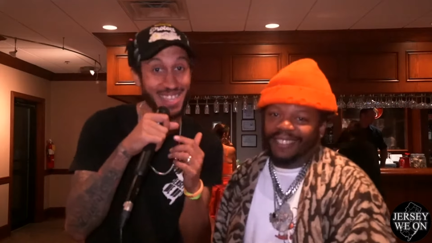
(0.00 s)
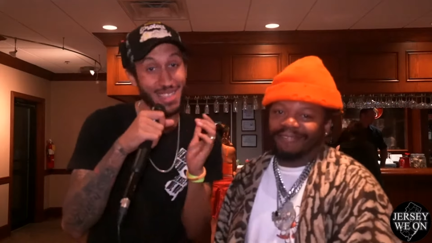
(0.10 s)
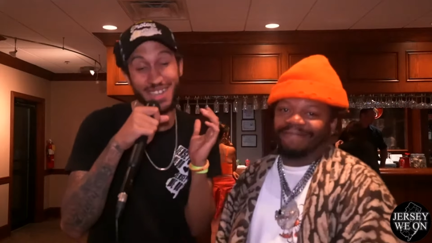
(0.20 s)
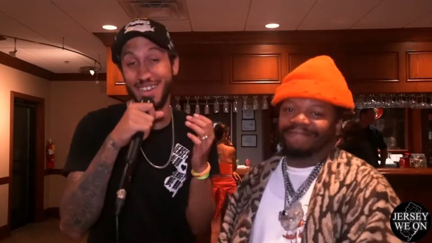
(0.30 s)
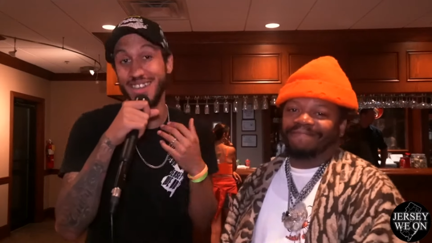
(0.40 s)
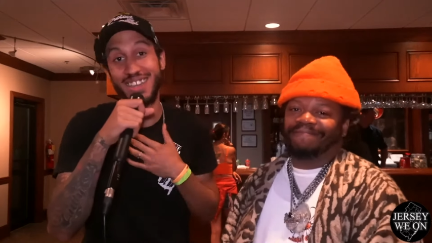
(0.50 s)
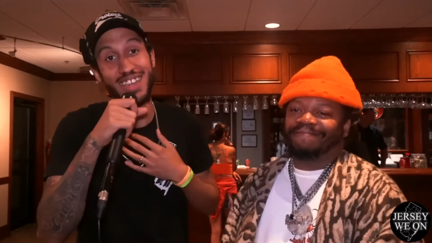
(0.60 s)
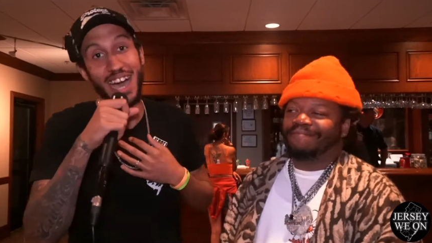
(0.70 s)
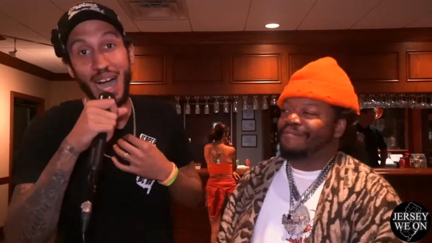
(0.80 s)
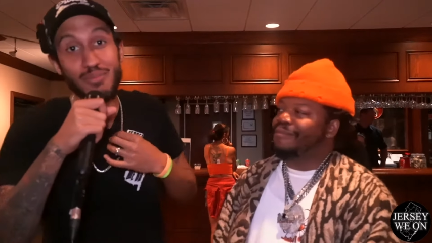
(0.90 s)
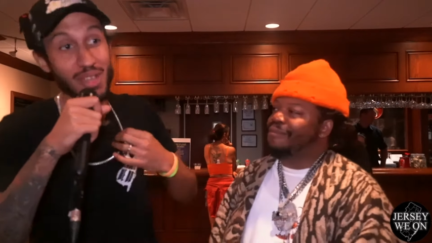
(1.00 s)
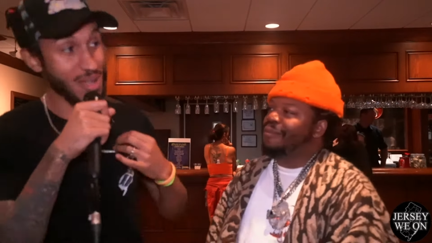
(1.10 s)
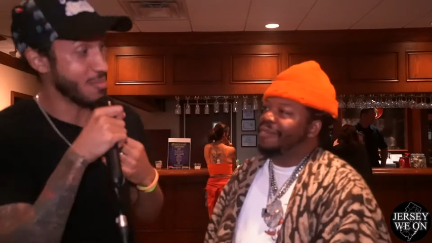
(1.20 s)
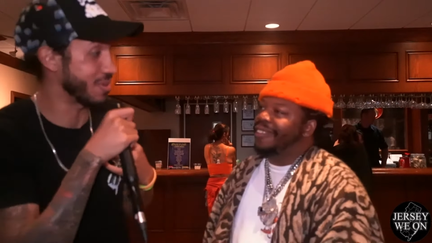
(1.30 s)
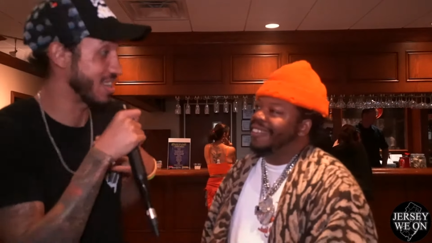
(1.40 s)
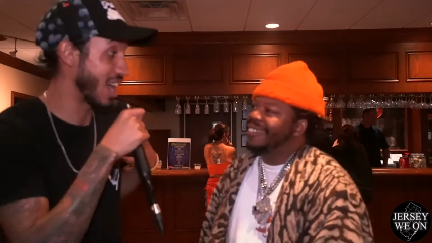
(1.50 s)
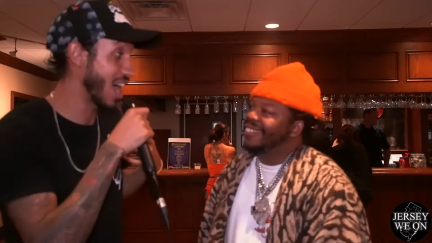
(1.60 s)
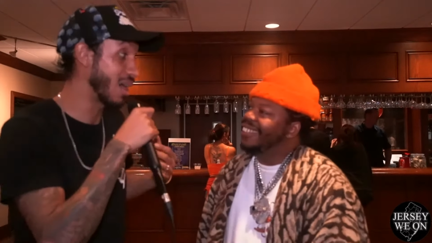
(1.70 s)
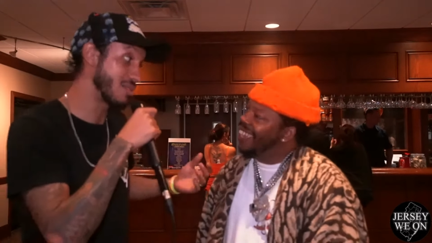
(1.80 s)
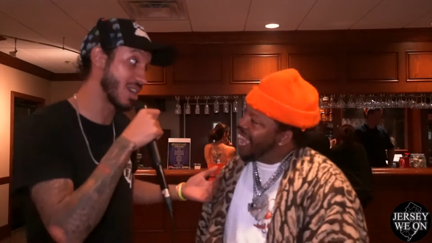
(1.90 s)
Speaker 1: Look, I'm looking pretty, right?
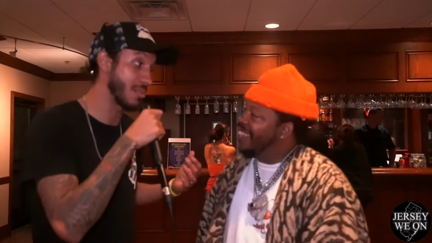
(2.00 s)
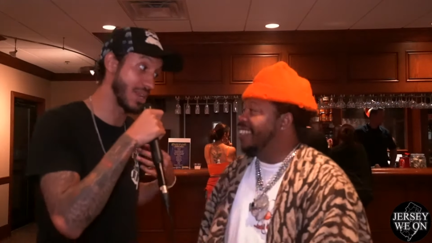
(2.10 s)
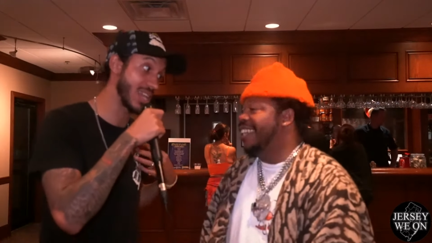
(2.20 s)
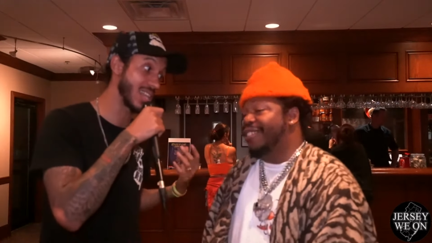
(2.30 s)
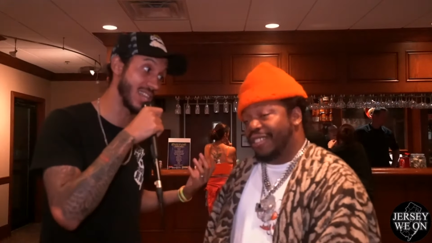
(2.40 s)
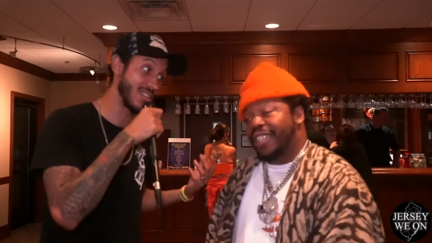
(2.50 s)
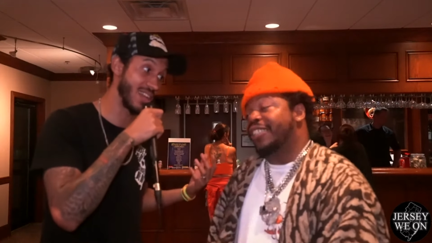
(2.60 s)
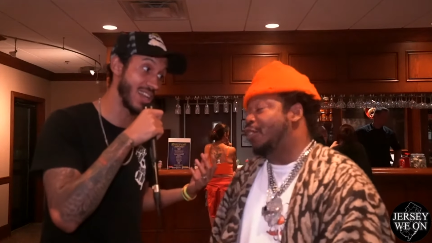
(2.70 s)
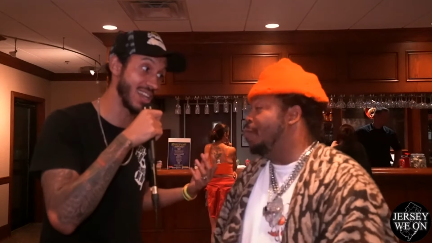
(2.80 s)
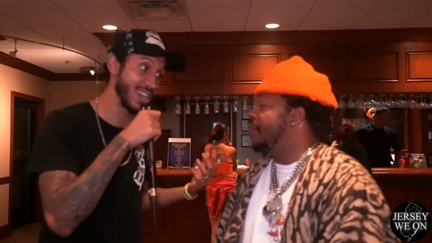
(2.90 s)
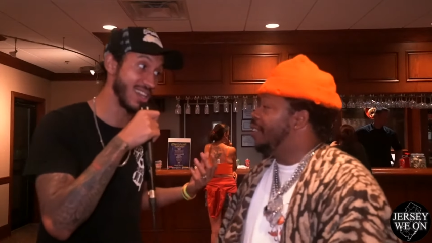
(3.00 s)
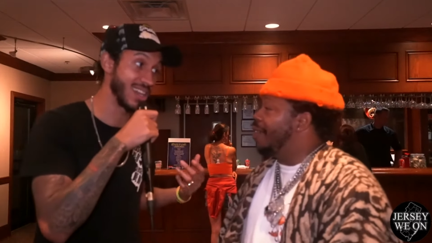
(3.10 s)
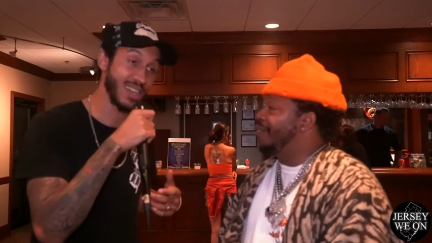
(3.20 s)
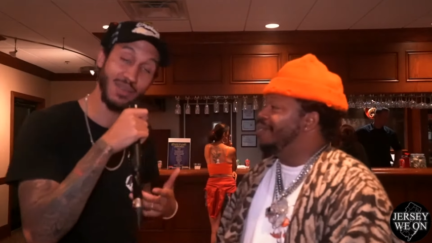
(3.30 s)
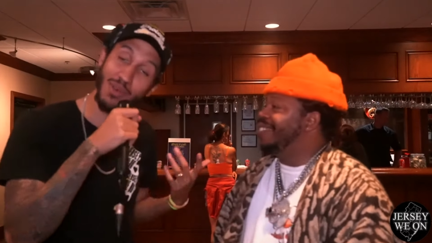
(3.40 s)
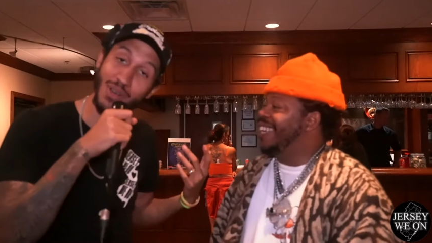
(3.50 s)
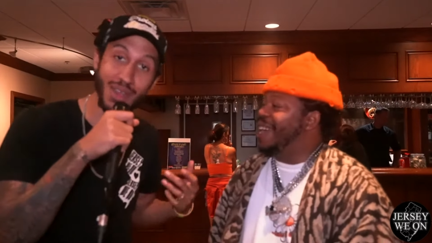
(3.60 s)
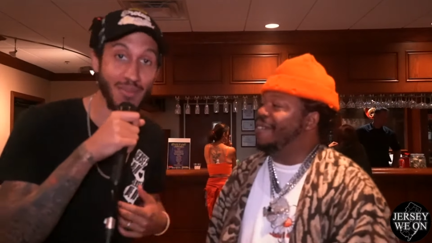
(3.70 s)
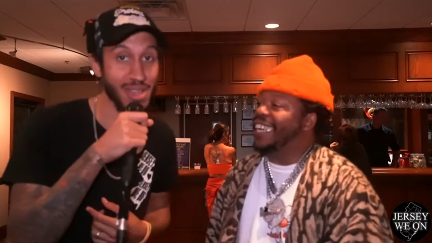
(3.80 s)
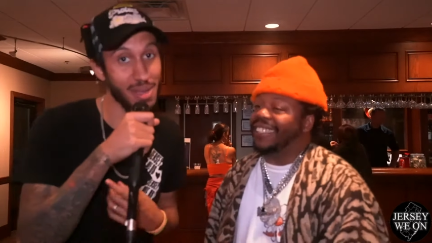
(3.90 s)
I'm looking pretty clean, right? Come on,
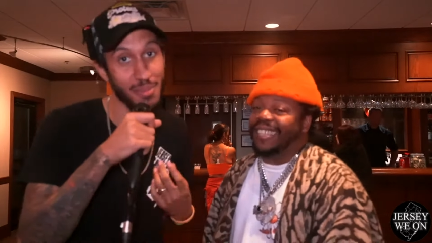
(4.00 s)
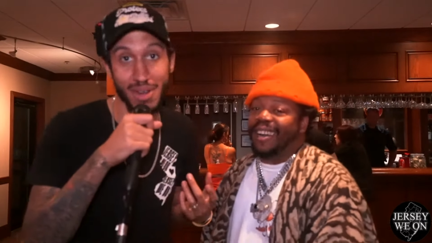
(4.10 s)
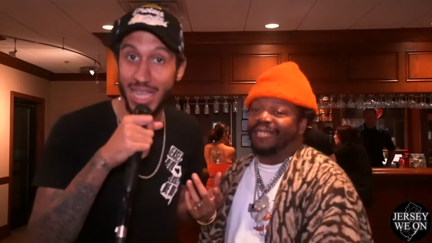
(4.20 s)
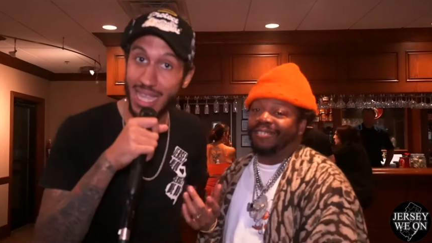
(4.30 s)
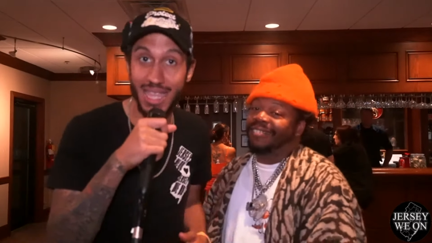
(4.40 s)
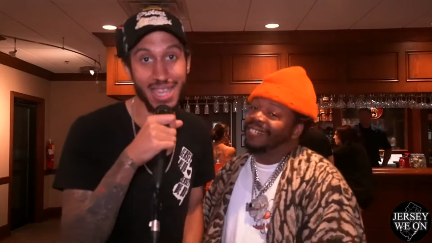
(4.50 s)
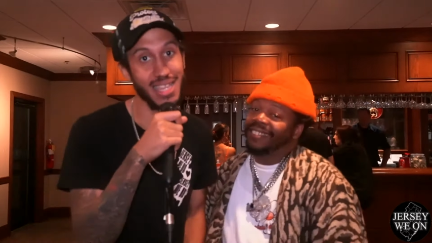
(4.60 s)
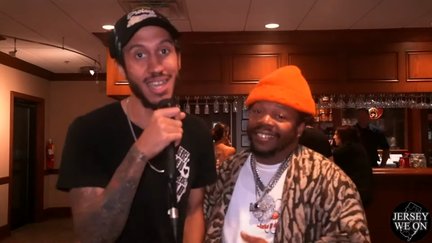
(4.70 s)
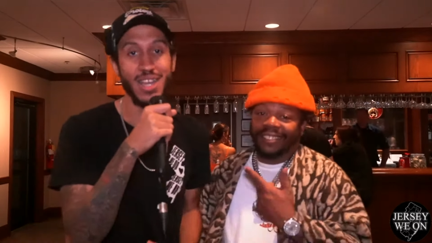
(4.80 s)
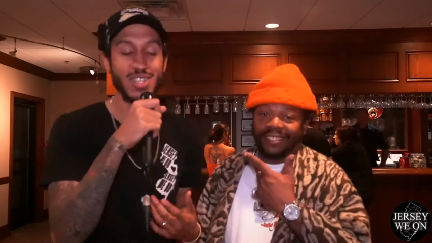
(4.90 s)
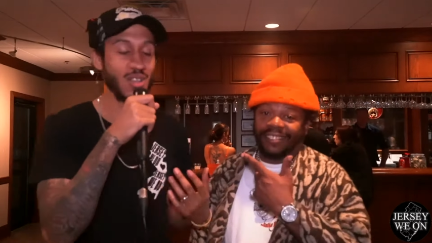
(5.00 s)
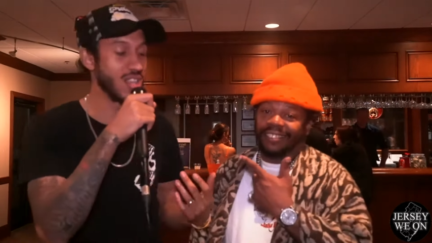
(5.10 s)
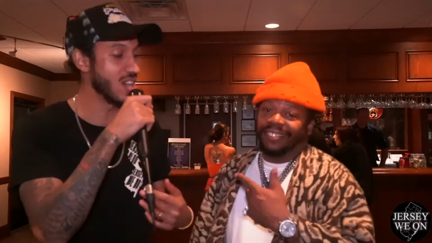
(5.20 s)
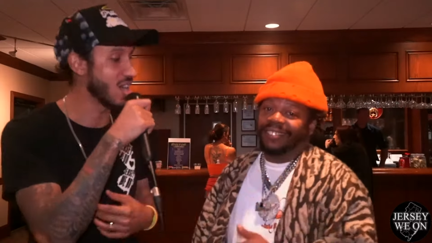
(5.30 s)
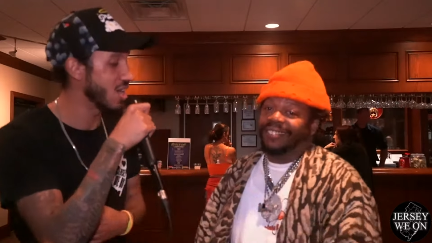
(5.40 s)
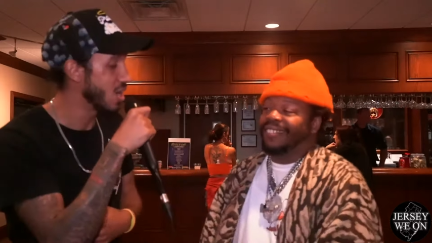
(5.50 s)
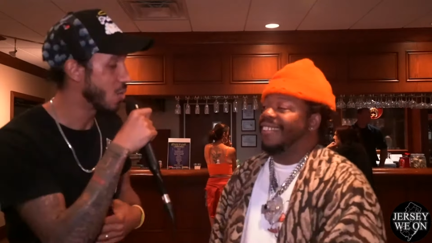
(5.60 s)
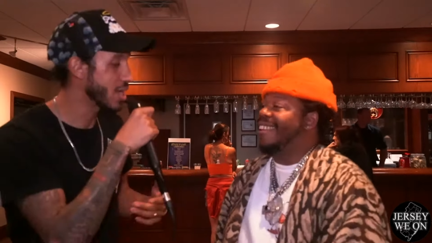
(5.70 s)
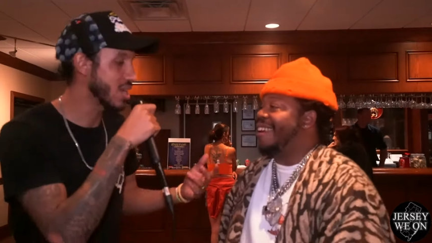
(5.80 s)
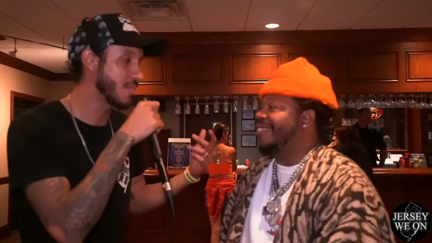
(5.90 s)
I'm looking pretty clean. So, look, where
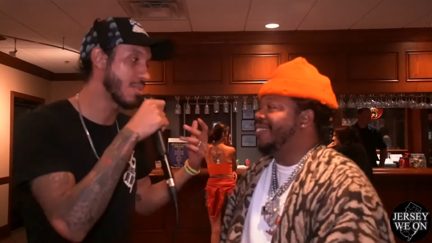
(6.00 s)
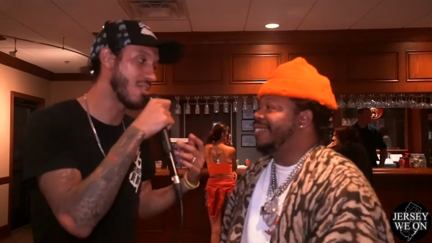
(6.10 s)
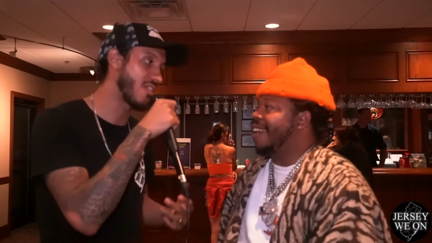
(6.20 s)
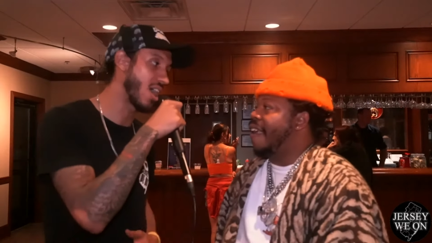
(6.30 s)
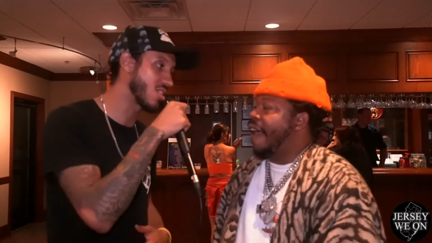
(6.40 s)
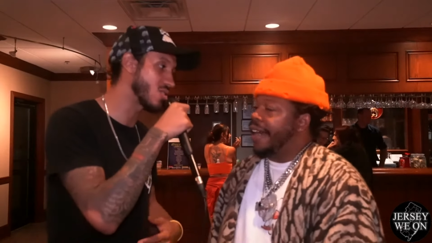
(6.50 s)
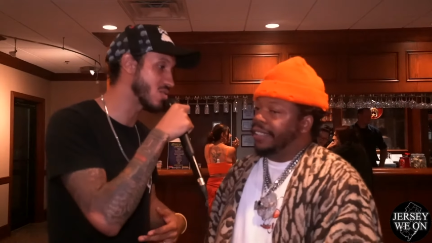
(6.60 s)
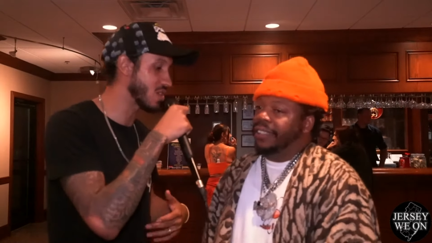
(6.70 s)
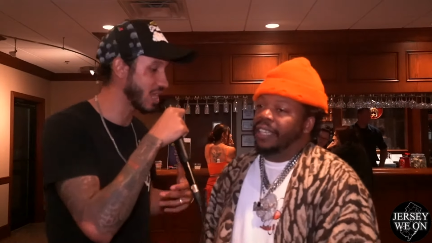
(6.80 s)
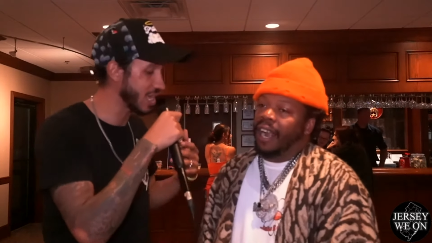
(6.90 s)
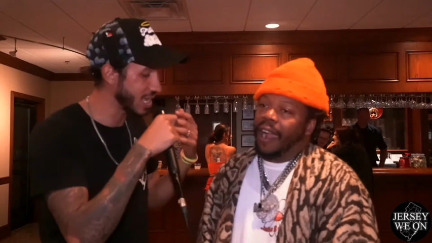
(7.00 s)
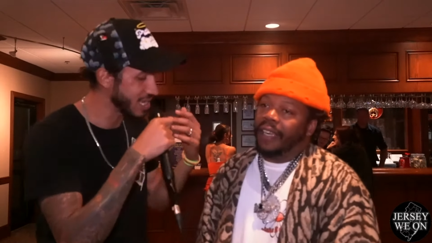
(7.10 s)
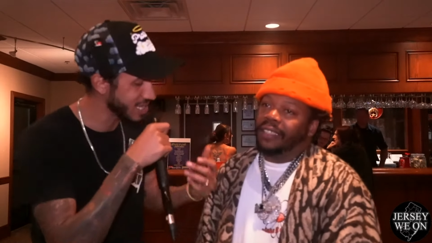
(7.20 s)
can the people follow you so they can get in